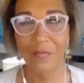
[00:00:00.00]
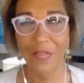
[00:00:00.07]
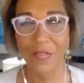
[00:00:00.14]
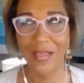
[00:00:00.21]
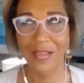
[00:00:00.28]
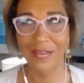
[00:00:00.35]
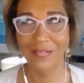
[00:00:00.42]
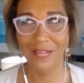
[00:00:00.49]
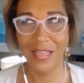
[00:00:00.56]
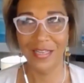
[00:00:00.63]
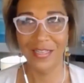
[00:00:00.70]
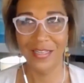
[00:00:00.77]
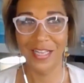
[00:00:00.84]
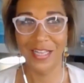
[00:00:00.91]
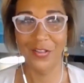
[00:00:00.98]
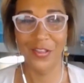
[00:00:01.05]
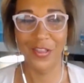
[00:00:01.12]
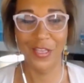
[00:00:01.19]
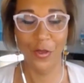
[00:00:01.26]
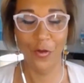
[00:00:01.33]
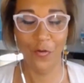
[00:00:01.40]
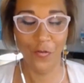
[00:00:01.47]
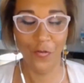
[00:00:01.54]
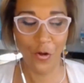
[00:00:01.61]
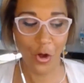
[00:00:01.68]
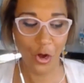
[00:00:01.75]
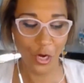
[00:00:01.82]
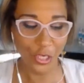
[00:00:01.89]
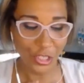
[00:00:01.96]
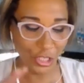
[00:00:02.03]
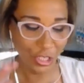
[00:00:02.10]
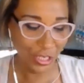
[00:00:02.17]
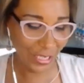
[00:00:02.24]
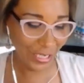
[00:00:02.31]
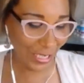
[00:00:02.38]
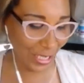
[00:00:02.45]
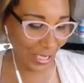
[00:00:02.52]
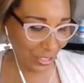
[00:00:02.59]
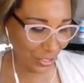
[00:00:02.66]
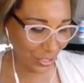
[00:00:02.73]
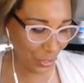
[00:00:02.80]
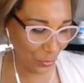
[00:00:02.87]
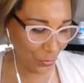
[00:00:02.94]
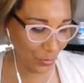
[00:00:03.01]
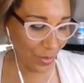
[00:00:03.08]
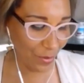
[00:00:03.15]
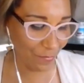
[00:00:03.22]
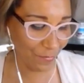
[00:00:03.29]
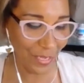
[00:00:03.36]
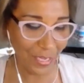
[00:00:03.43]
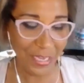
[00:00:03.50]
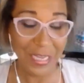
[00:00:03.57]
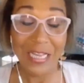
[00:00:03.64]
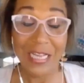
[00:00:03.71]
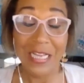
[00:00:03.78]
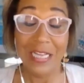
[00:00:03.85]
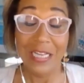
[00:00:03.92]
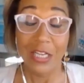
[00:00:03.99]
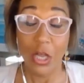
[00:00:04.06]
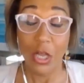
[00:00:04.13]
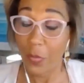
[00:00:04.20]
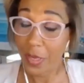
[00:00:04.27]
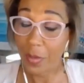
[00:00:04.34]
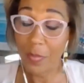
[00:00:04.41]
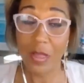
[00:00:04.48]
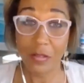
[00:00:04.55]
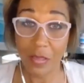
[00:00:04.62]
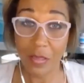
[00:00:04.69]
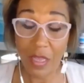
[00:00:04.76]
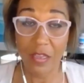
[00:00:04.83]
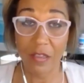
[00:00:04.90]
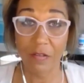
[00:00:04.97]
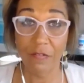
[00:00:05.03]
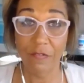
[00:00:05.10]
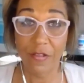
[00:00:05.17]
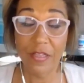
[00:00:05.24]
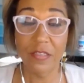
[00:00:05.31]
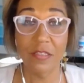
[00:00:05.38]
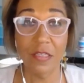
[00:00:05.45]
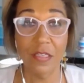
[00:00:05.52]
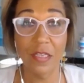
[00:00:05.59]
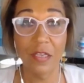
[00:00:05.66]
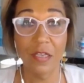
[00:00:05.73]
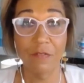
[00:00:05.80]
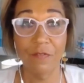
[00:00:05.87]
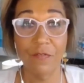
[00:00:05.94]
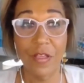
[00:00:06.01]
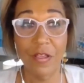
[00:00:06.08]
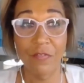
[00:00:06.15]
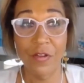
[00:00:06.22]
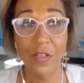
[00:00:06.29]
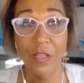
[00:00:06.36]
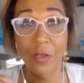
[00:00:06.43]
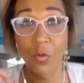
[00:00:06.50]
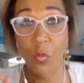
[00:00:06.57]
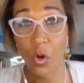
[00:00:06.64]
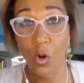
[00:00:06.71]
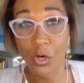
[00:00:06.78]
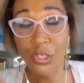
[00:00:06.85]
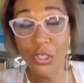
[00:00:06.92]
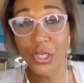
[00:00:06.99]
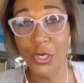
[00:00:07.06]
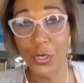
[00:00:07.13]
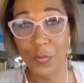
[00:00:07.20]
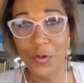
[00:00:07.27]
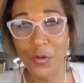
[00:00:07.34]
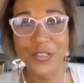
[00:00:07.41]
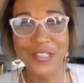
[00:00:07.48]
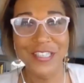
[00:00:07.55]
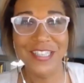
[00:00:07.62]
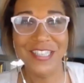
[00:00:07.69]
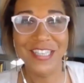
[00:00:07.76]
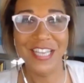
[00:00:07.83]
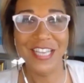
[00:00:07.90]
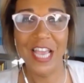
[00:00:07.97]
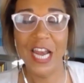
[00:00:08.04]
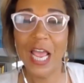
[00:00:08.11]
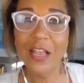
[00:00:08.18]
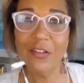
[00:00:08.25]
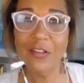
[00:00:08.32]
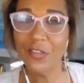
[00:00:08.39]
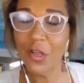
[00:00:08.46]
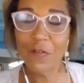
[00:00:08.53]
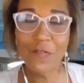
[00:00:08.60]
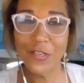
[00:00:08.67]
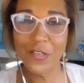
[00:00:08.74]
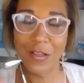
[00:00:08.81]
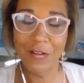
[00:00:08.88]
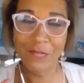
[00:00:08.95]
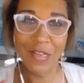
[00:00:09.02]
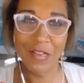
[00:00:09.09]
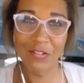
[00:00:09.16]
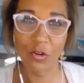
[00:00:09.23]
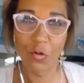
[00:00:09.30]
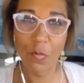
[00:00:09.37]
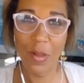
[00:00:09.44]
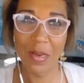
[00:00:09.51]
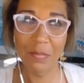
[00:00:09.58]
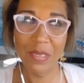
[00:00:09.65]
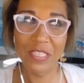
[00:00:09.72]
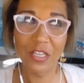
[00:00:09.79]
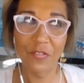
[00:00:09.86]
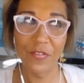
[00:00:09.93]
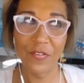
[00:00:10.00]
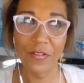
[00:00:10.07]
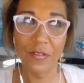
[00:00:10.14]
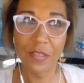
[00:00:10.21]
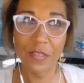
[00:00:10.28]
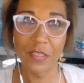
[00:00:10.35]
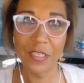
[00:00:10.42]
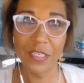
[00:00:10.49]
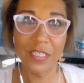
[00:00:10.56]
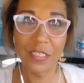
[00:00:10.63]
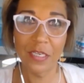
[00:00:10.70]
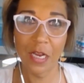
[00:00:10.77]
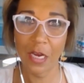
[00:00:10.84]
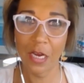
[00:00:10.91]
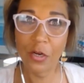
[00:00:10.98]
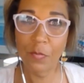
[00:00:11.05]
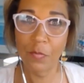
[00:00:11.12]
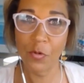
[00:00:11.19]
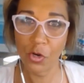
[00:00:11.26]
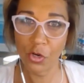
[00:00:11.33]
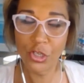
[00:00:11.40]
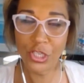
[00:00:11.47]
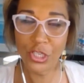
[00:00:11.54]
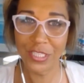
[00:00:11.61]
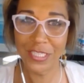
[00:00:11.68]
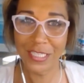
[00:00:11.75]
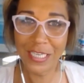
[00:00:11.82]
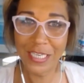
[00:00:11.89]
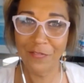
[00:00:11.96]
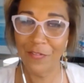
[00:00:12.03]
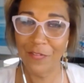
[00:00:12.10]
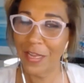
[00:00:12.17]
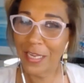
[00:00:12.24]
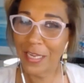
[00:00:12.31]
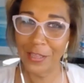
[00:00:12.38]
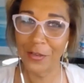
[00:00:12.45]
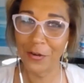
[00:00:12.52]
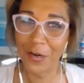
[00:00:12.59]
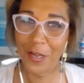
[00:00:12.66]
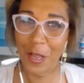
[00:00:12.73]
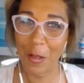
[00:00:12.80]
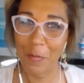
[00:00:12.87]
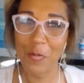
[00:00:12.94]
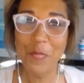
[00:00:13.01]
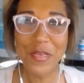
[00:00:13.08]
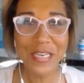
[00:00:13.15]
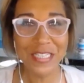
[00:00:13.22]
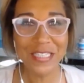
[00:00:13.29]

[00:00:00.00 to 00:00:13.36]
that the overarching keystone of going about life as if everything weren't an emergency. And I oftentimes have to remind myself, it's not an emergency. If I get there a couple minutes